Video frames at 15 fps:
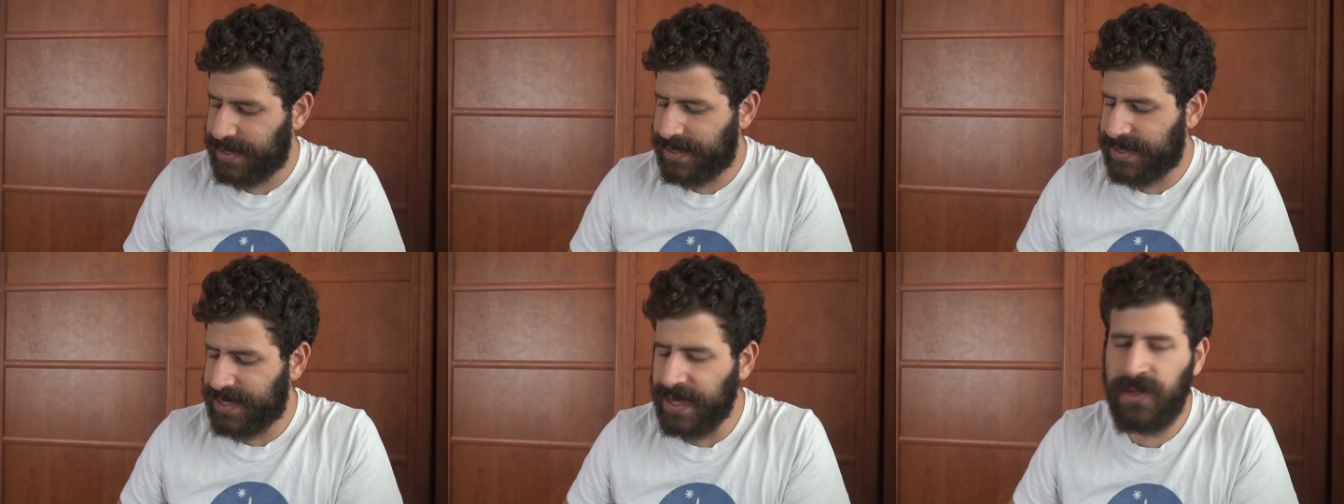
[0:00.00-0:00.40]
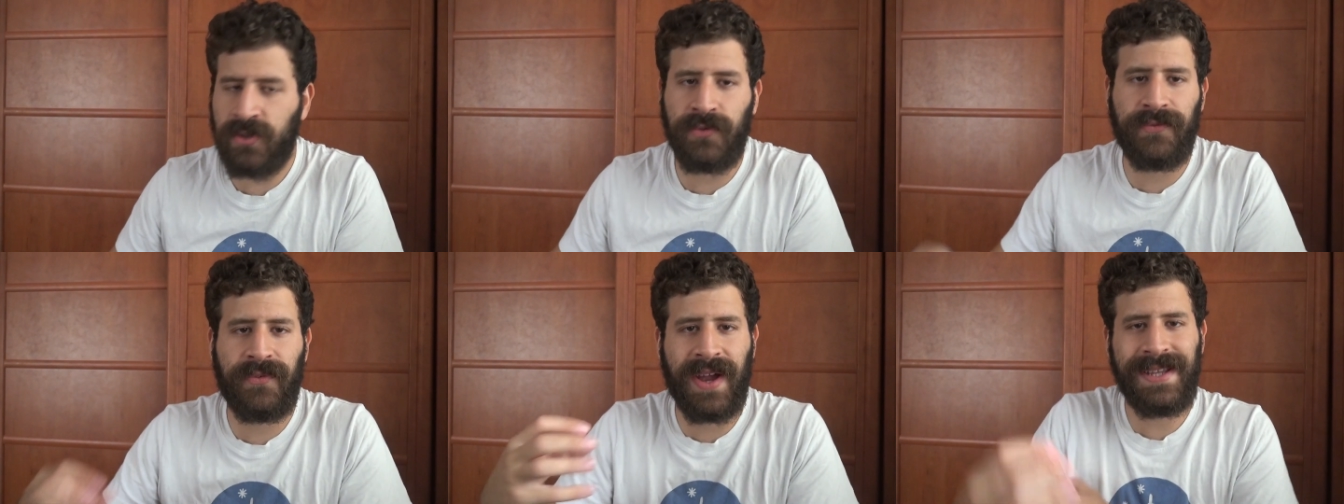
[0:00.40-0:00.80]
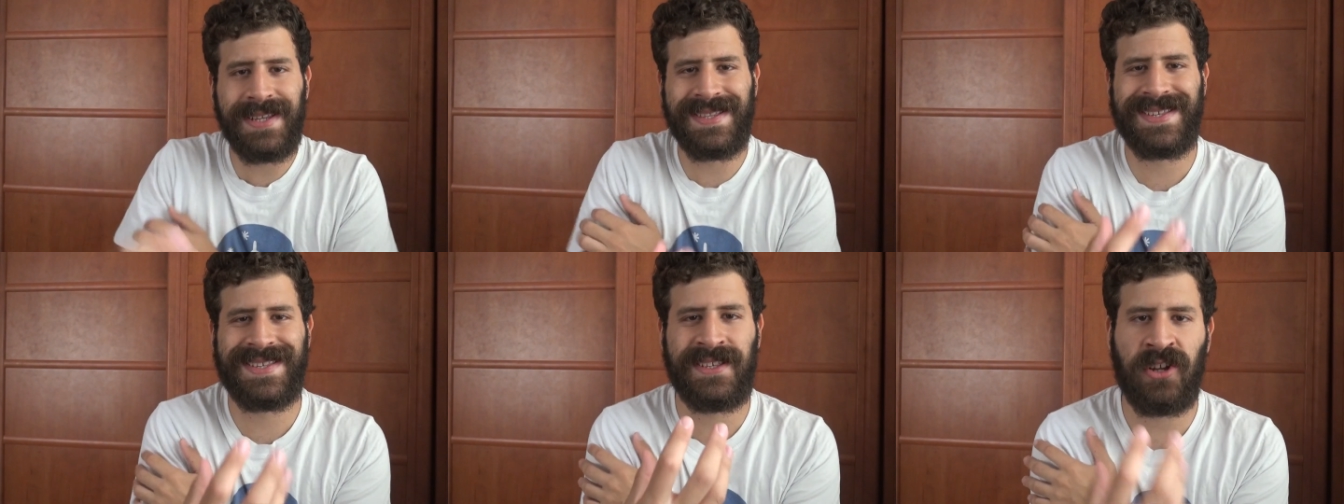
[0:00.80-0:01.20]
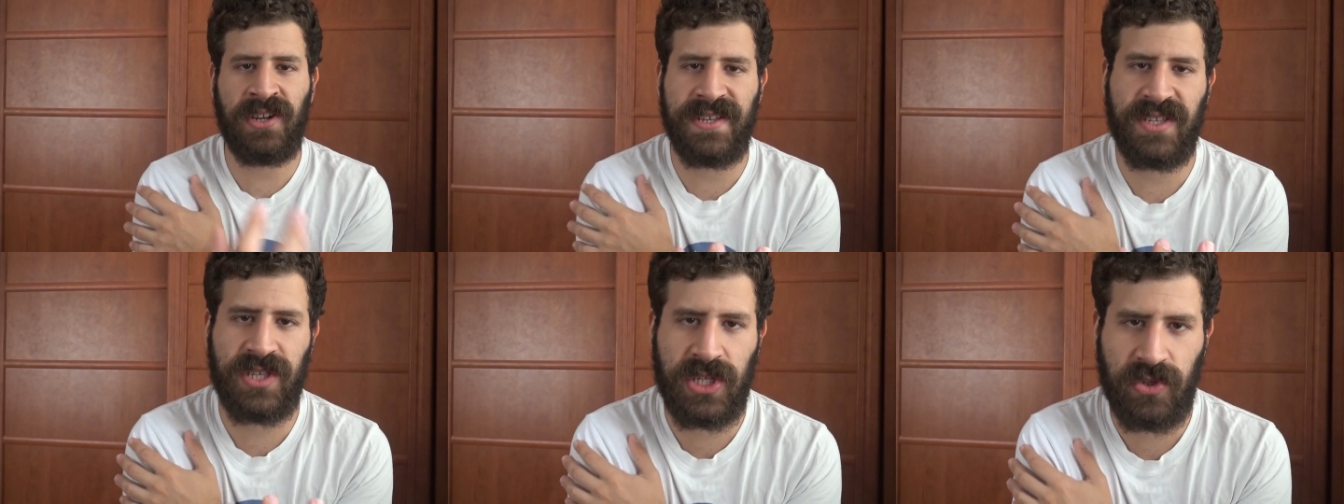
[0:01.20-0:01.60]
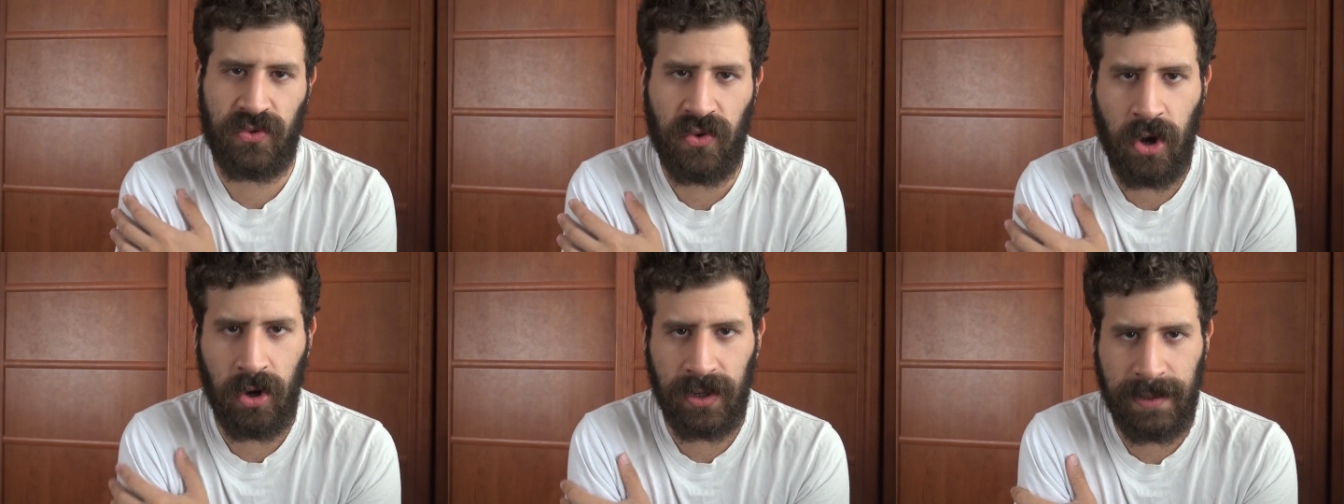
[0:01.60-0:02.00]
tend to find it's not as
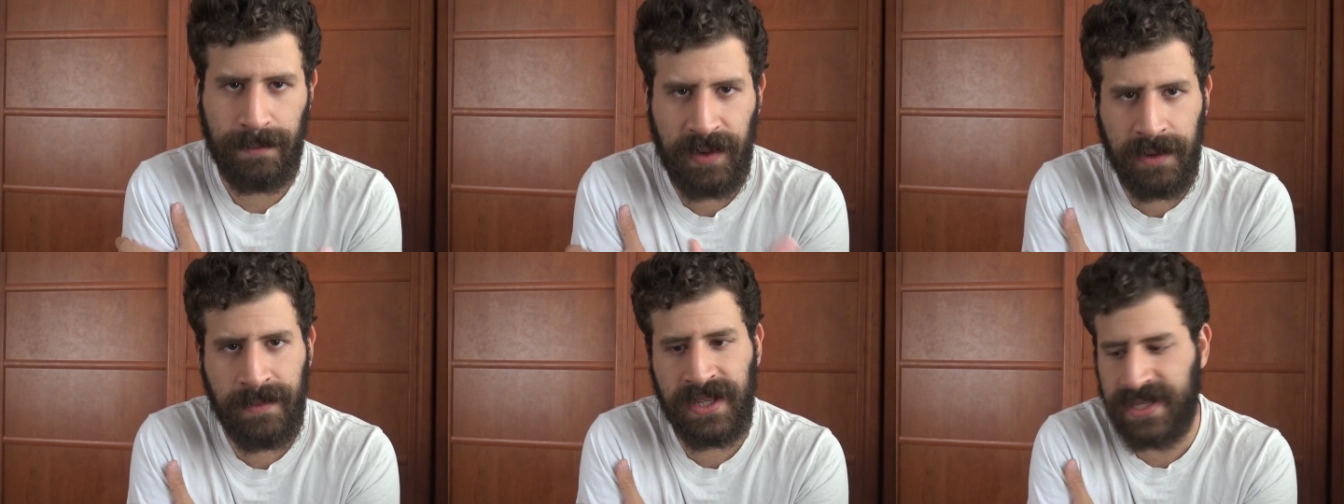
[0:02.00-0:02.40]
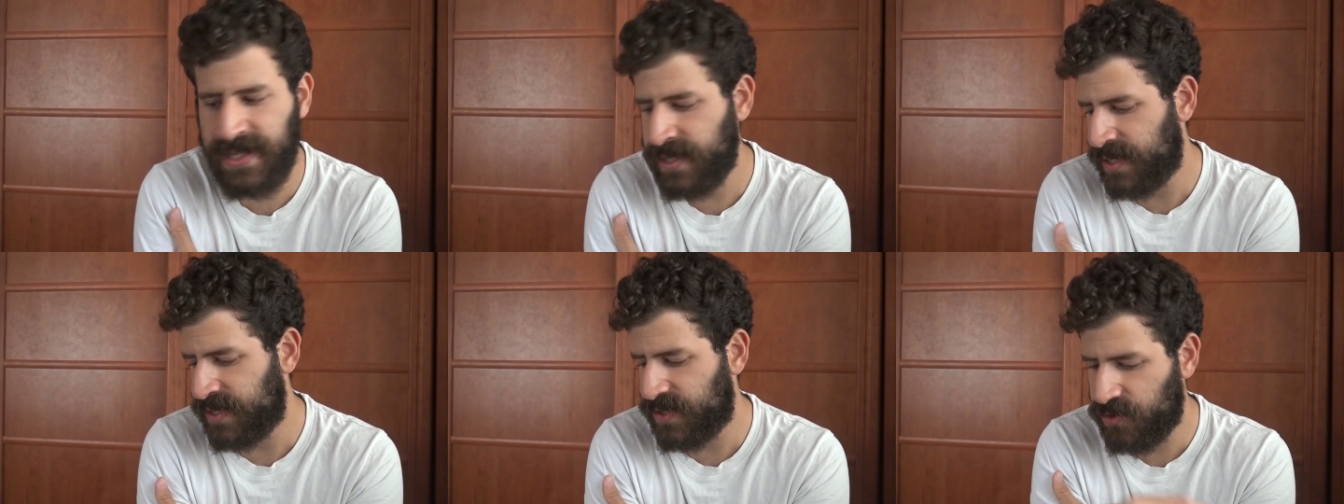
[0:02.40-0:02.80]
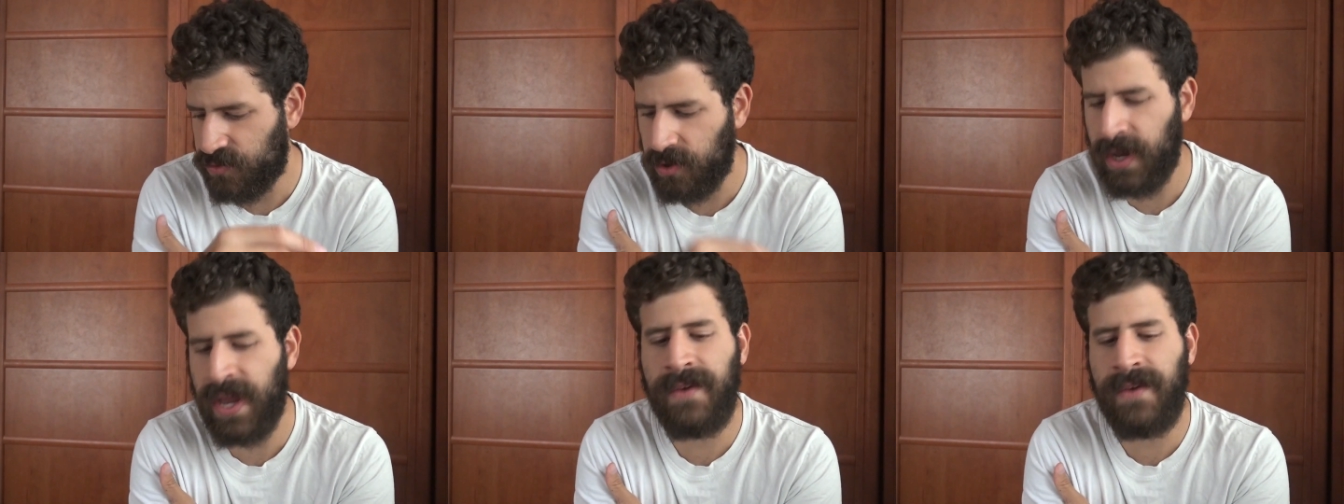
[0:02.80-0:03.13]
strong. The pigment isn't as strong.